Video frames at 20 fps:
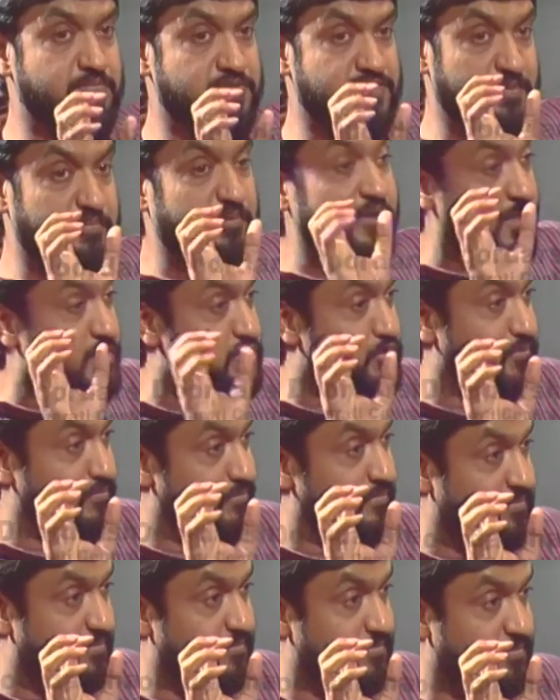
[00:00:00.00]

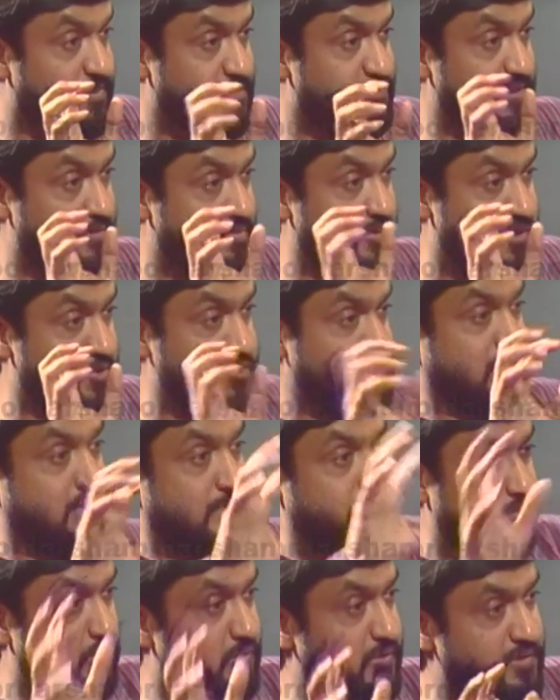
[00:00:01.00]
Separation, the separation
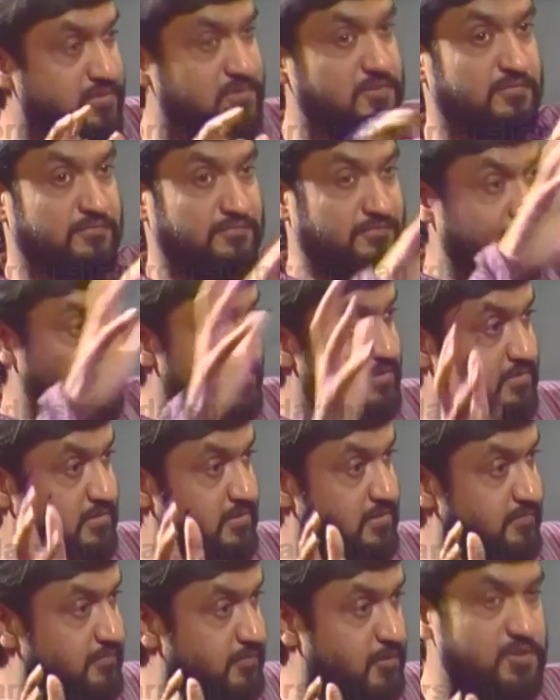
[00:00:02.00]
component of the
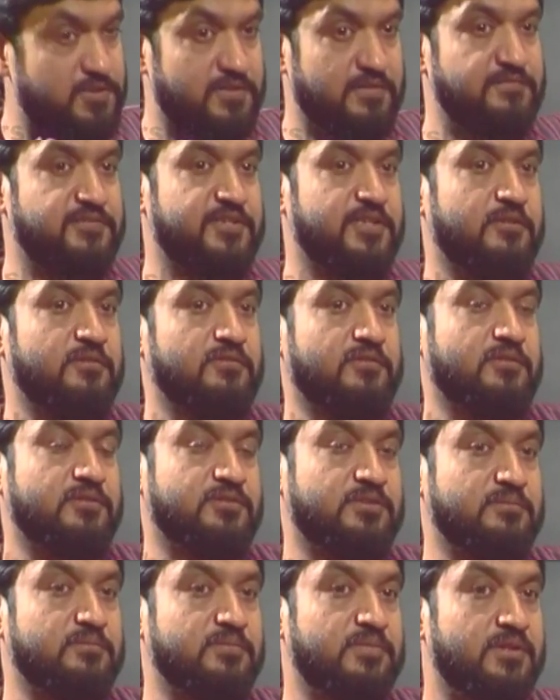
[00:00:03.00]
definition of
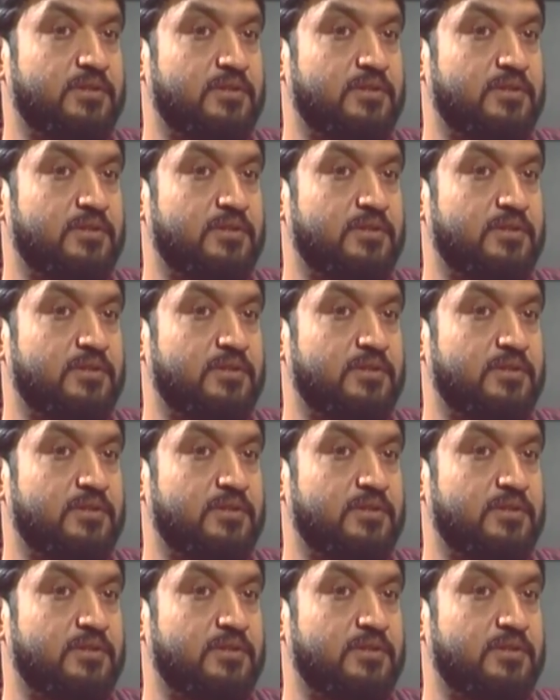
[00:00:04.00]
secularism,